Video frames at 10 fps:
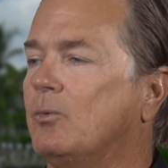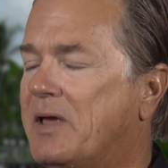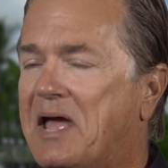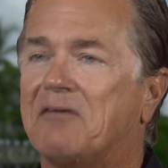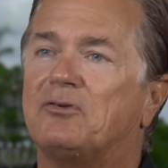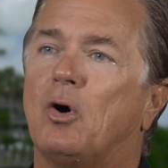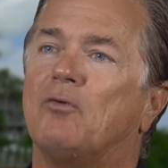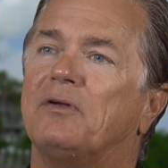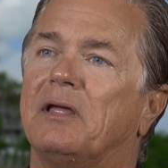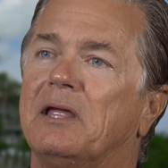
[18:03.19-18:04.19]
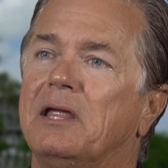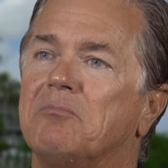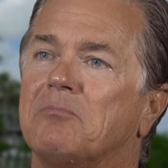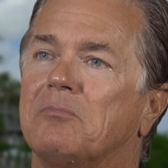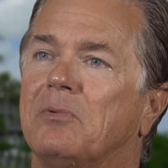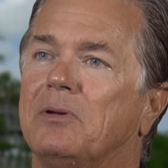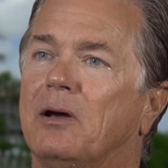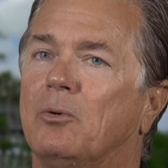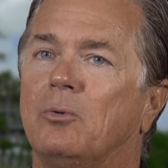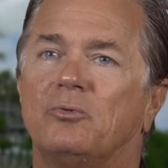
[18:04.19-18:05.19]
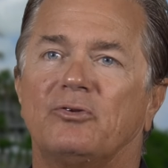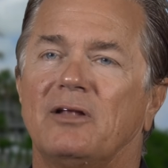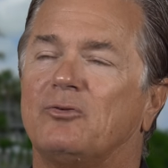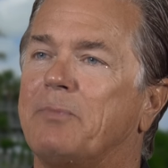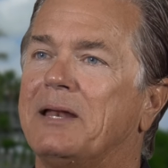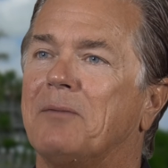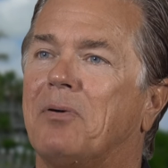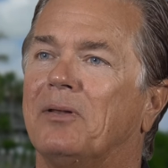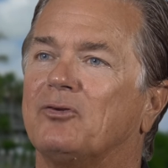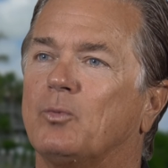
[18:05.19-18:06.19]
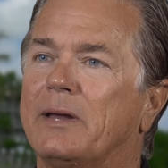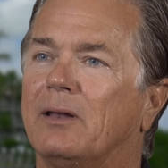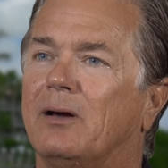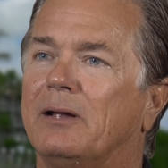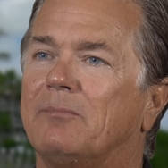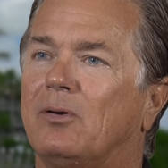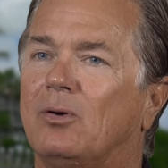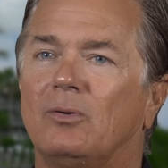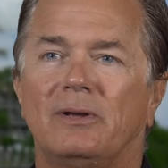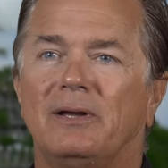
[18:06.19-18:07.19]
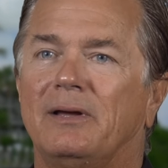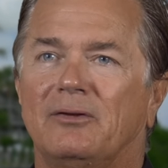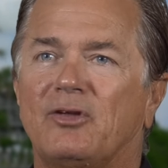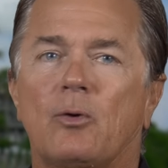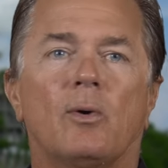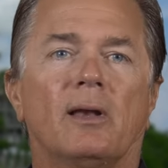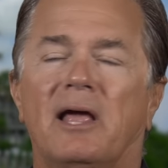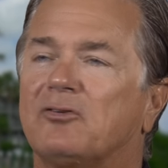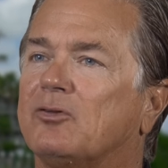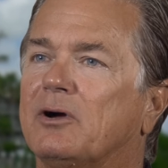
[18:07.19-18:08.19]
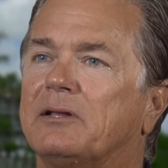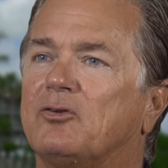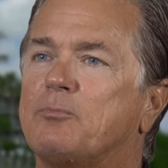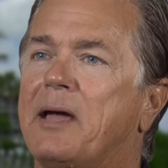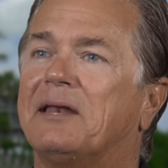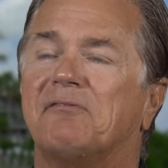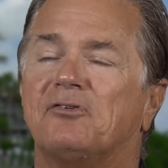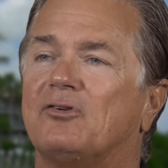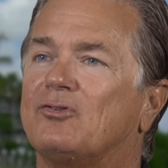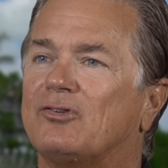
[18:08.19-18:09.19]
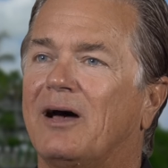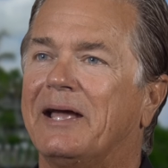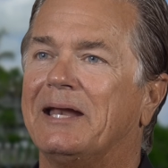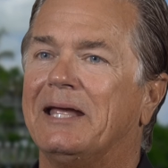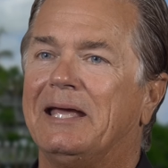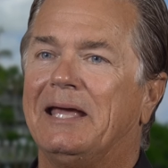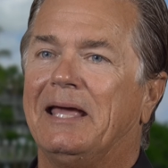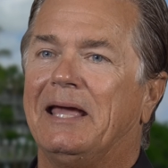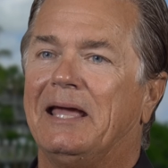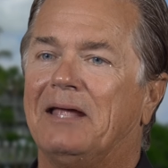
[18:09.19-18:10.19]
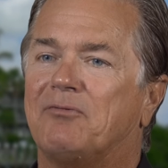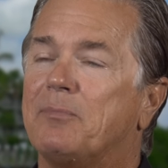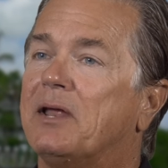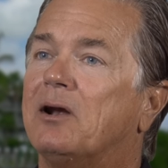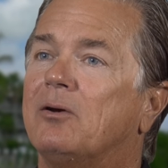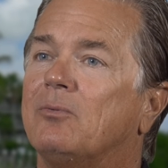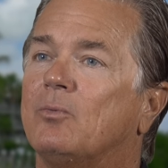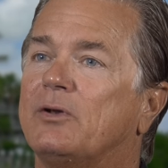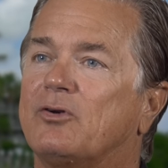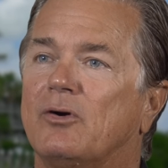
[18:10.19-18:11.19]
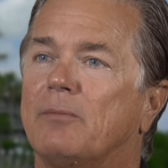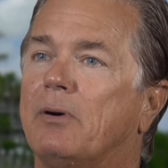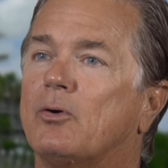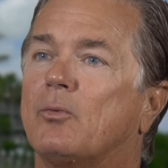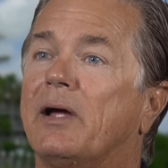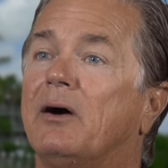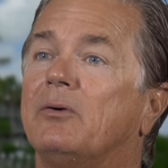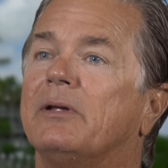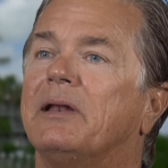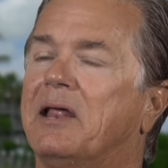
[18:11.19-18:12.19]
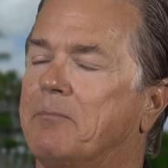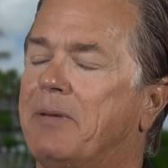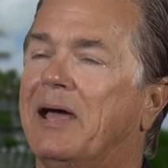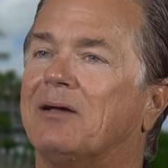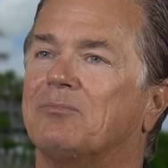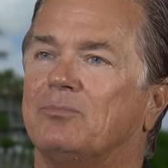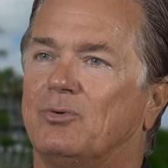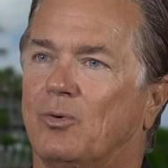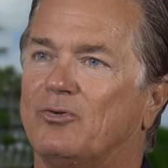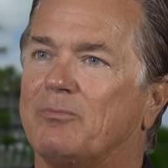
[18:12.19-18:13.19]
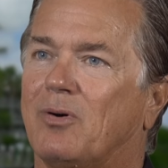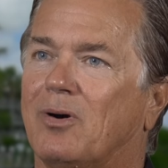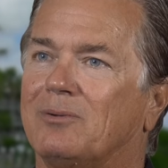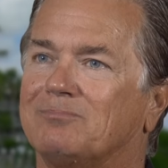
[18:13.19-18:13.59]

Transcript: We have dolphin to eat. No sense beating up on this weed line, Paul. Let's take one last look at this magnificent sight. And from there, we turned the boat around and headed back towards the barn.